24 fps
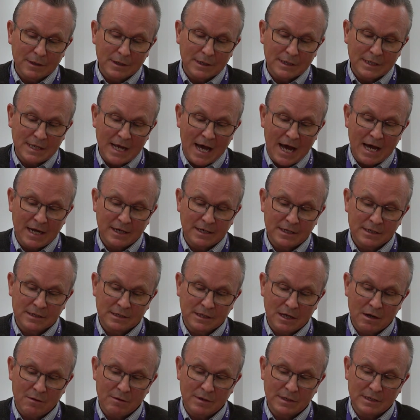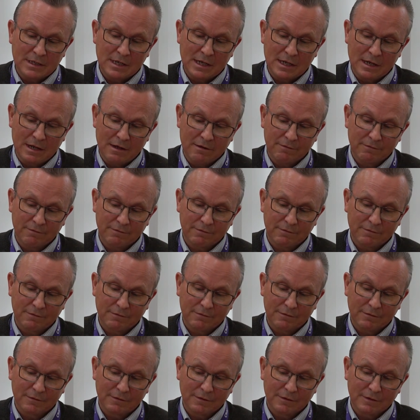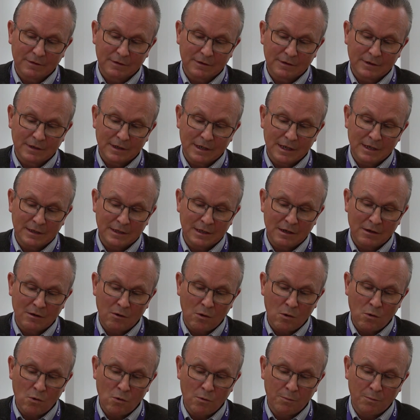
Dad is going to live." And they're all